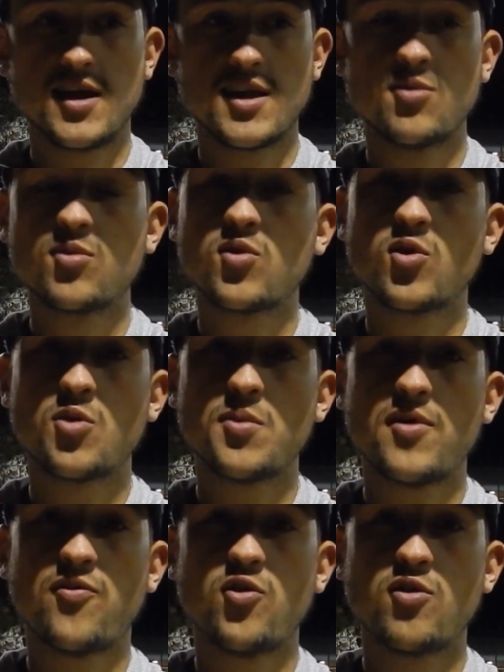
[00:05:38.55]
and then we'll talk
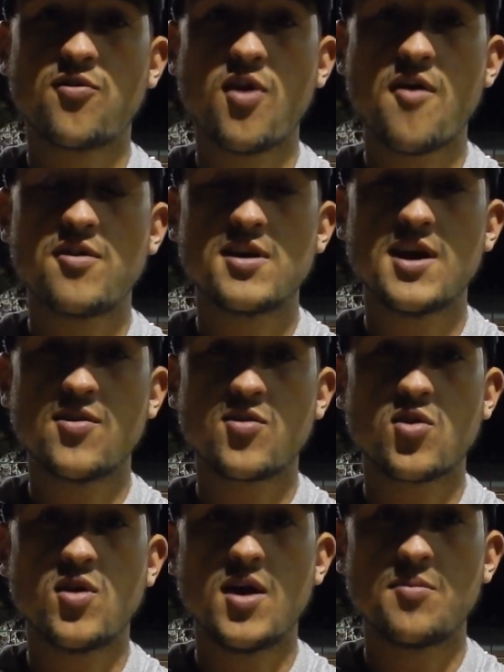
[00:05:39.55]
about four and five at another
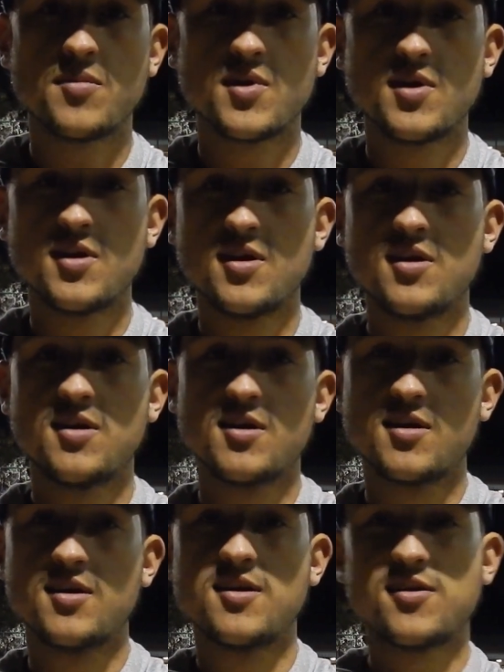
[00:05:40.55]

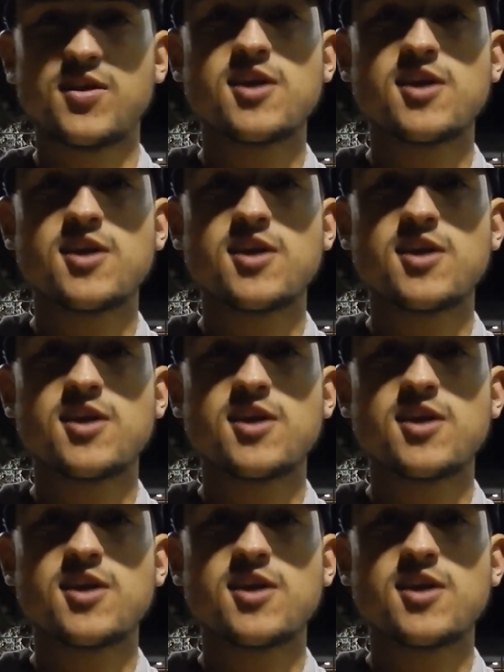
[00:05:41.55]
time.